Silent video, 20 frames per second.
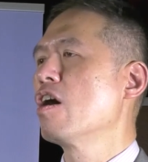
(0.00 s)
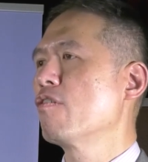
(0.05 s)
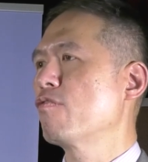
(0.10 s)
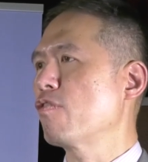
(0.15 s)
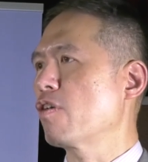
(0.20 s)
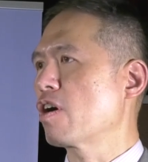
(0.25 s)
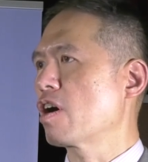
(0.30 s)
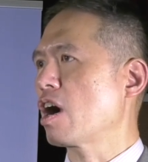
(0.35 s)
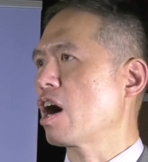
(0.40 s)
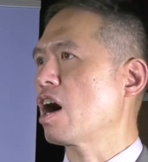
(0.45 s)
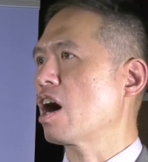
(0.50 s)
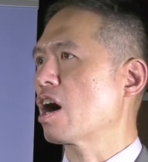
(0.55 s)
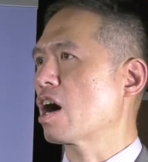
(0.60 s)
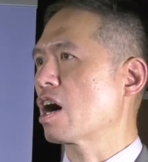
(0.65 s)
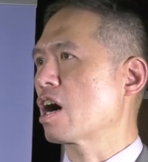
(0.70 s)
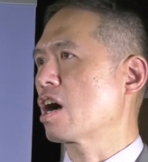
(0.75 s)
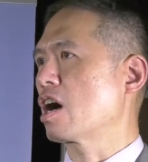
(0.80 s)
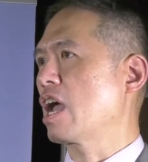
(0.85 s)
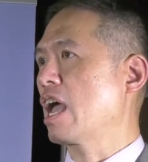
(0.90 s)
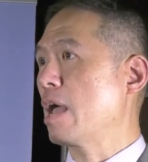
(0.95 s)
for
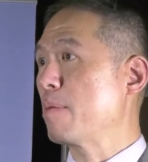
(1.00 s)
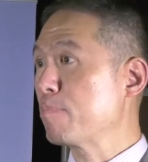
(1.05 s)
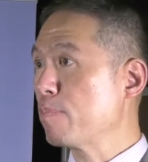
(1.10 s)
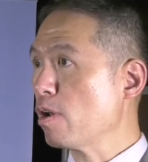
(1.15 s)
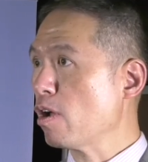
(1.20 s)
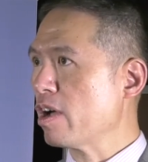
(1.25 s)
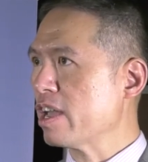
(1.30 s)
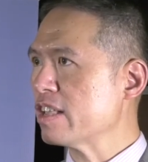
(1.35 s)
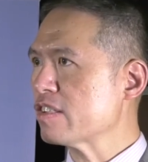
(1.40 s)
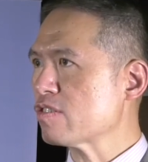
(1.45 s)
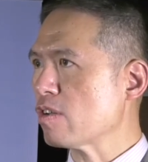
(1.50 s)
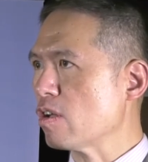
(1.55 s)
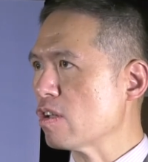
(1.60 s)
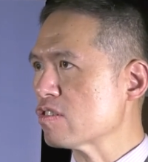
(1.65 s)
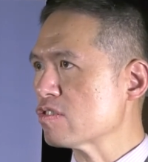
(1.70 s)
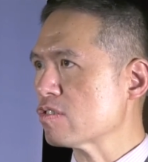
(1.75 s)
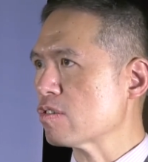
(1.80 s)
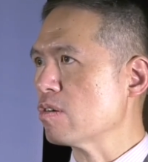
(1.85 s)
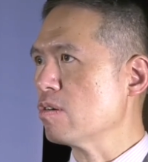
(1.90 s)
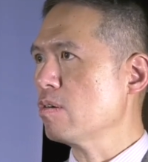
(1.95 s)
our employees
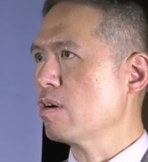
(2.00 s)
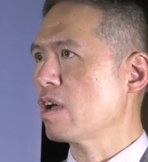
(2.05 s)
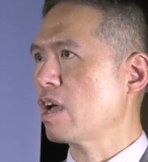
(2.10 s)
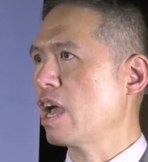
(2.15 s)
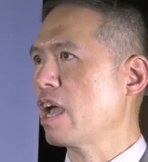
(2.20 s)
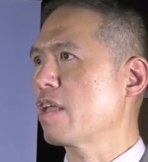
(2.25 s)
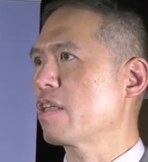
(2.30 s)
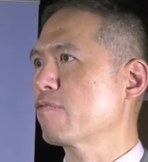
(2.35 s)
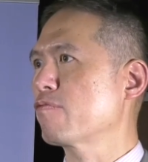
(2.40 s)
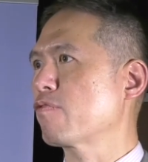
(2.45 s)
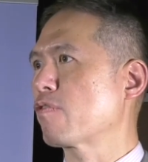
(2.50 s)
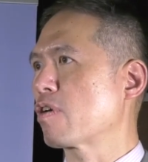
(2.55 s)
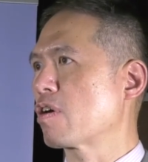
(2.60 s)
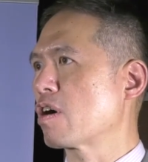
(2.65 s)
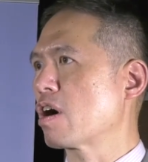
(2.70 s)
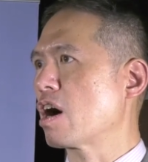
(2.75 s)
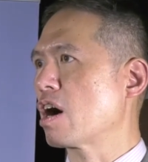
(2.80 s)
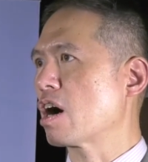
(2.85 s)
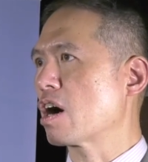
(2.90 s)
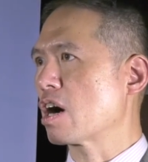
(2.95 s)
also, and
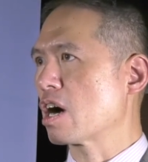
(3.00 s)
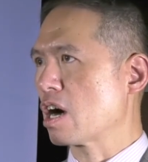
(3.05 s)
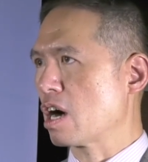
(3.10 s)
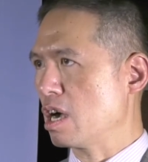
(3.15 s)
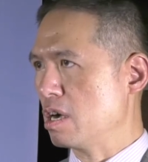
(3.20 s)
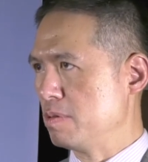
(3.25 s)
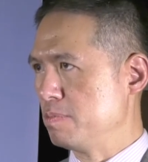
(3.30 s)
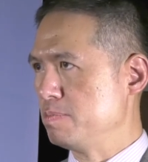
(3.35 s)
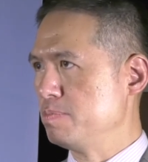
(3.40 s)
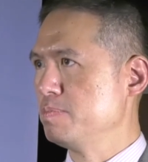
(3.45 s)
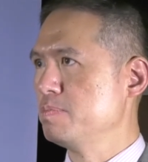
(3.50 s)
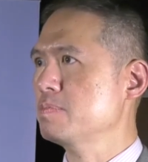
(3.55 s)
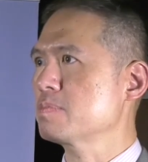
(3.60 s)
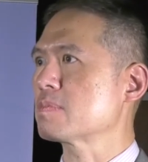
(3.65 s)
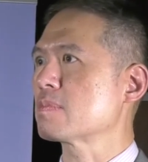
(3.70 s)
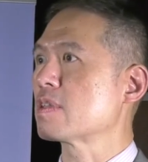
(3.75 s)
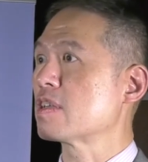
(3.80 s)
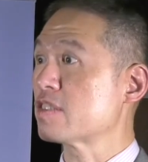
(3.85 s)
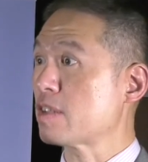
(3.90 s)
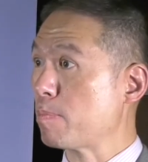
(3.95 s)
for our
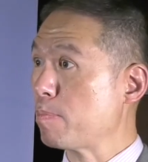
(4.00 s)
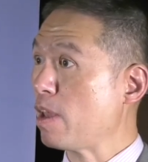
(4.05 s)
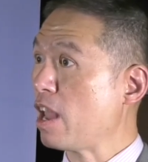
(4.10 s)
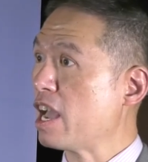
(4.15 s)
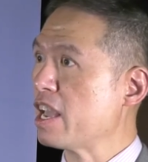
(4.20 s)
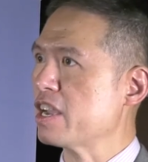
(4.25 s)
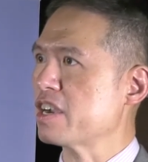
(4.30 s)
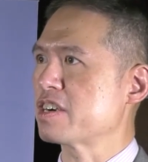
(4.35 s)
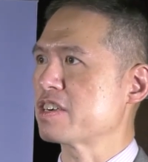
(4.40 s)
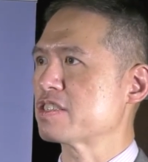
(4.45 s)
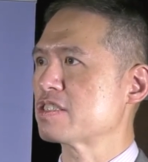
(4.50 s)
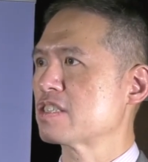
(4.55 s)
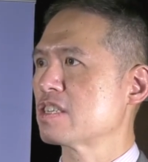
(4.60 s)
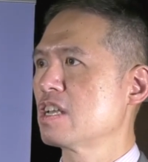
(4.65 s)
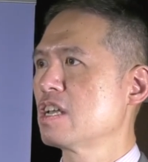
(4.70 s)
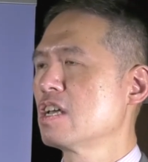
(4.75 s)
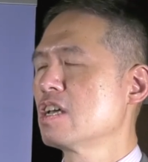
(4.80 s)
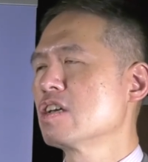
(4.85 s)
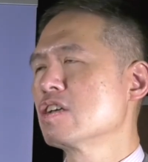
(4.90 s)
suppliers.